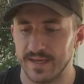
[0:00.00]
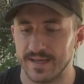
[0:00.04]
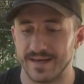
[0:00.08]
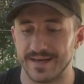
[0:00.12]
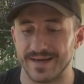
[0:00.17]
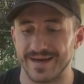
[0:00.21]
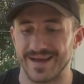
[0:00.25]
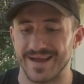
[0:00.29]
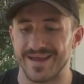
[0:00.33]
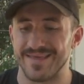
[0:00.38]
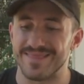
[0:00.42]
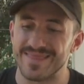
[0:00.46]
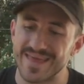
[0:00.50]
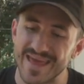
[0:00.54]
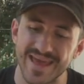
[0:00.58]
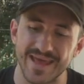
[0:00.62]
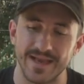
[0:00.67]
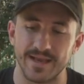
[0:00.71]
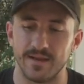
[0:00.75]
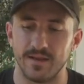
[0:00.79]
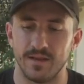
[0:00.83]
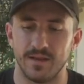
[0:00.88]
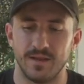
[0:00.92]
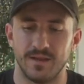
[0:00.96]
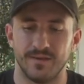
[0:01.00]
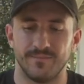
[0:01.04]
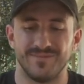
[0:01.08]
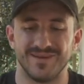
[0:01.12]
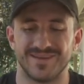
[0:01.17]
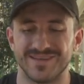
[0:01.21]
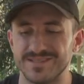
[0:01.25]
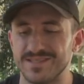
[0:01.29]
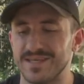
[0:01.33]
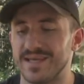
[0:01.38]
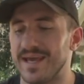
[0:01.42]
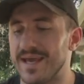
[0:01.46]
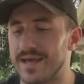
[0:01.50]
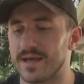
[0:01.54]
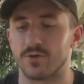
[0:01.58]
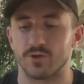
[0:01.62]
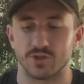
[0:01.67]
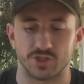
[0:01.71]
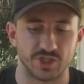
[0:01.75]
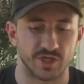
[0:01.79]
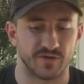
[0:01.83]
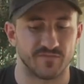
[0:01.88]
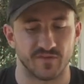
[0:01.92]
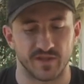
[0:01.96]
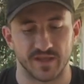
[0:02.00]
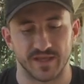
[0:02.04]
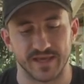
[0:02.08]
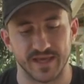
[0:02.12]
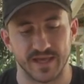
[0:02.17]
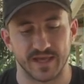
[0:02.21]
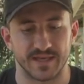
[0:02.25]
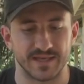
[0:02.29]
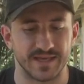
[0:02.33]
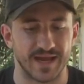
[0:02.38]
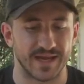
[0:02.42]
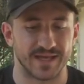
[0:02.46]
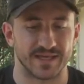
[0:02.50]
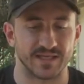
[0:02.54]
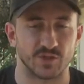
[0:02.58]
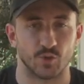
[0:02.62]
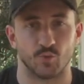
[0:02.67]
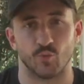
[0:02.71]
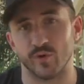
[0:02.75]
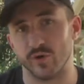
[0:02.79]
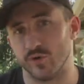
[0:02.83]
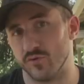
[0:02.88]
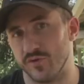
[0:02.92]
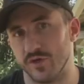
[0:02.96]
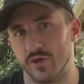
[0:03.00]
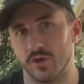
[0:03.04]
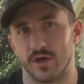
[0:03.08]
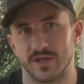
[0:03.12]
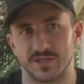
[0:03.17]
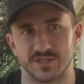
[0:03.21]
Uh, and then, because you can't go to Chick-fil-A and get not get the real deal.